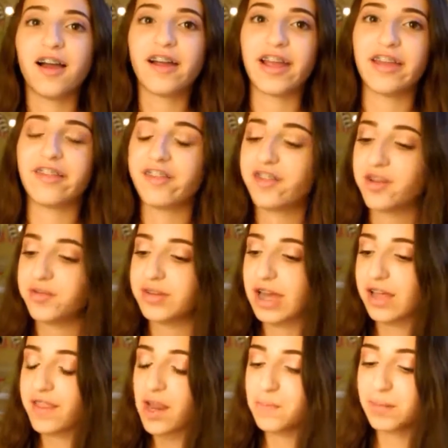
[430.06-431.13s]
Alright, so
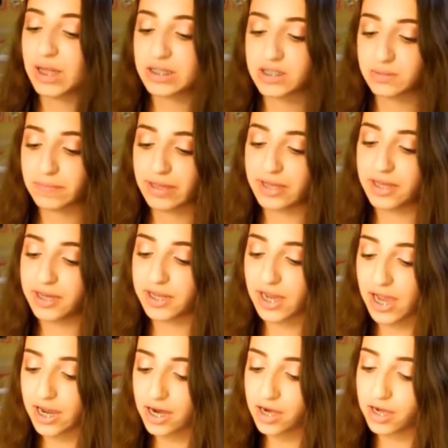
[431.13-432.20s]
now that I've plugged in my heating
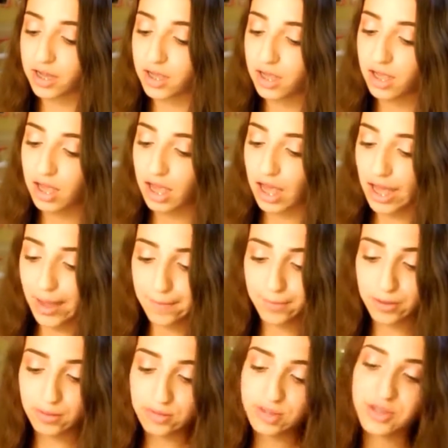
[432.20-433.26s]
iron,
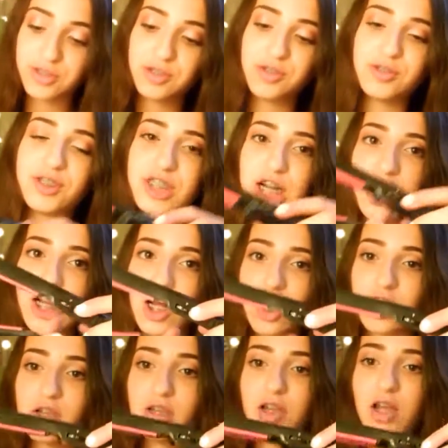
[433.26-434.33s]
I'm going to turn it
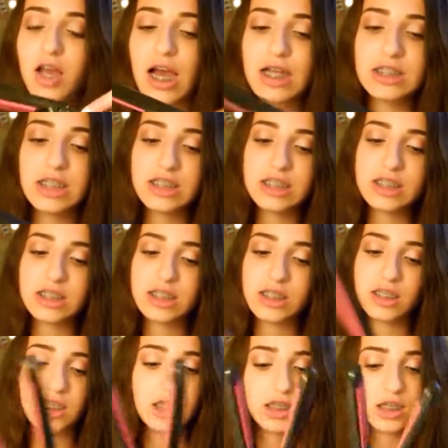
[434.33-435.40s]
on, and this is
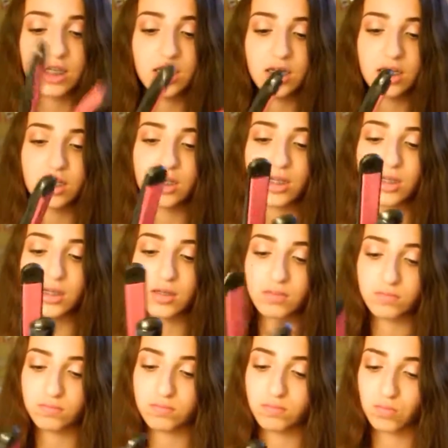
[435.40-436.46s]
the,
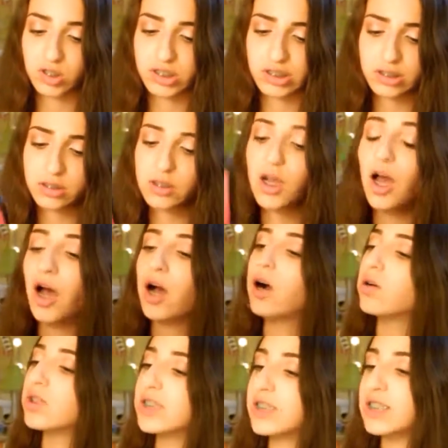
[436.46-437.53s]
what is this?
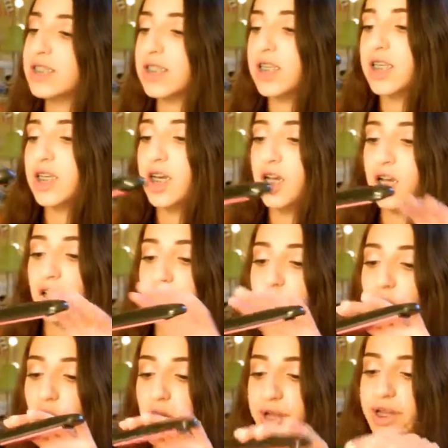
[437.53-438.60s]
Oh, this is the
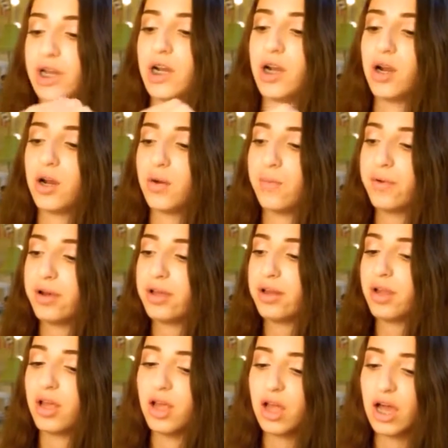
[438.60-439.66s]
Conair
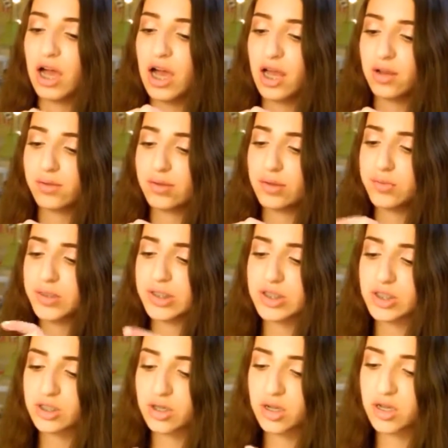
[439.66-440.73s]
one. I
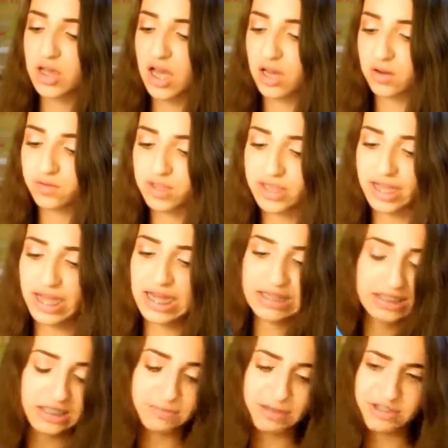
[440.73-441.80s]
don't think it
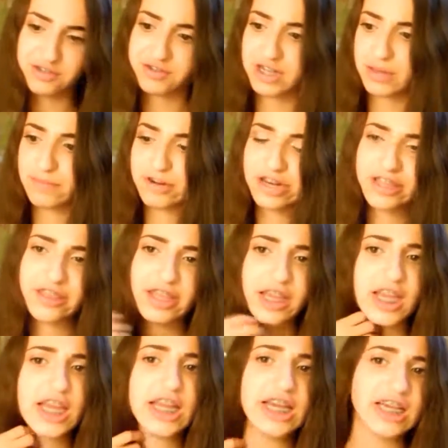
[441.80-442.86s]
has a special name or
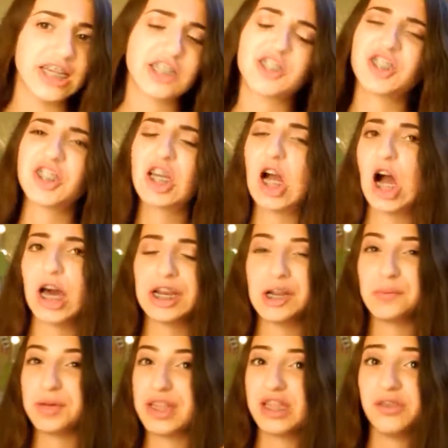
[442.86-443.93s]
anything. It's just the
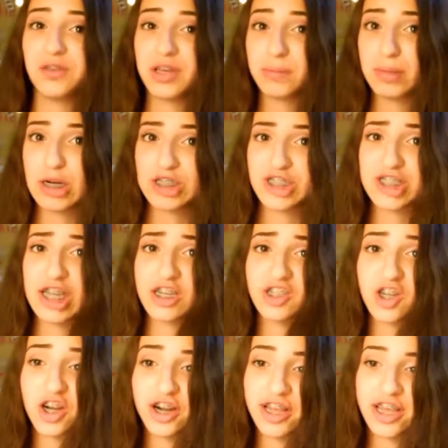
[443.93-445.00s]
Conair one that you can purchase
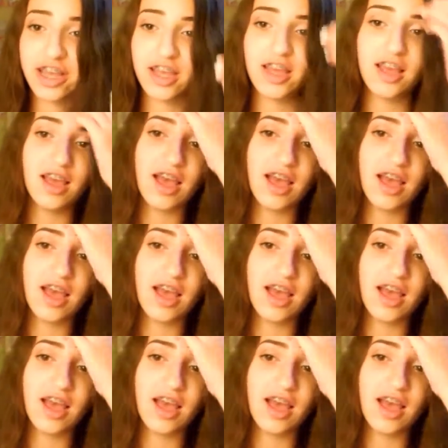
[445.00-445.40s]
at Target,